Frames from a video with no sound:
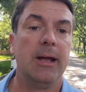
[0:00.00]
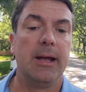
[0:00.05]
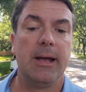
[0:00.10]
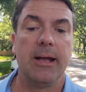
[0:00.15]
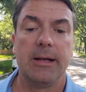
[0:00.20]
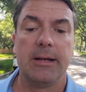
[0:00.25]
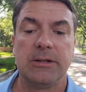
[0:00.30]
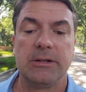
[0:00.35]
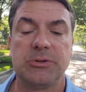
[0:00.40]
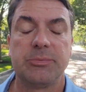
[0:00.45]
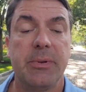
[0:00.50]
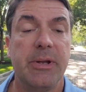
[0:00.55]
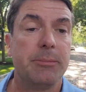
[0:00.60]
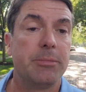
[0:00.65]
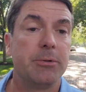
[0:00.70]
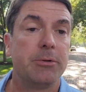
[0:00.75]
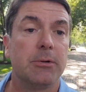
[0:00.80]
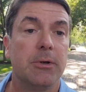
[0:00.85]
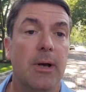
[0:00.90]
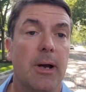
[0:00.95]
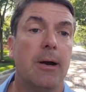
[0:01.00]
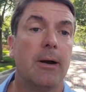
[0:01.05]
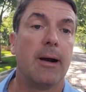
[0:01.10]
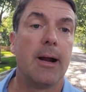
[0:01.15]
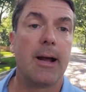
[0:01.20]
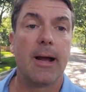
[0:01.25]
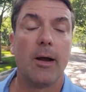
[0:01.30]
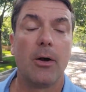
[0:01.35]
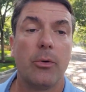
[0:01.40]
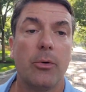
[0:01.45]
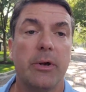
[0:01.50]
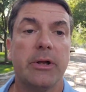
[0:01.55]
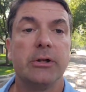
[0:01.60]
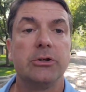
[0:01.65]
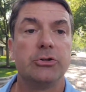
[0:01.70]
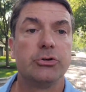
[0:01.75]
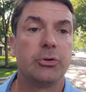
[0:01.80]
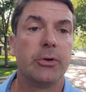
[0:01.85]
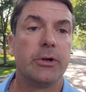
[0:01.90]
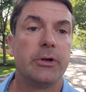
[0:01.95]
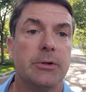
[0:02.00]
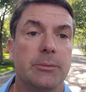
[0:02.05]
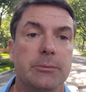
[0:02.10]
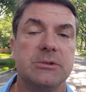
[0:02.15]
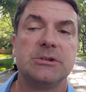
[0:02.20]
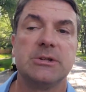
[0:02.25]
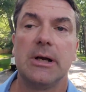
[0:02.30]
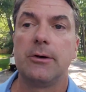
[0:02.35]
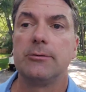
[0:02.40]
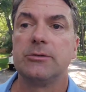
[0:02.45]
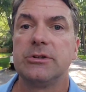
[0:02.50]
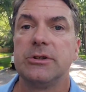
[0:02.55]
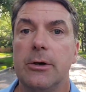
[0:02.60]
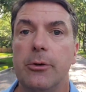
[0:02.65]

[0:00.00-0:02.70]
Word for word: and just people are out enjoying themselves.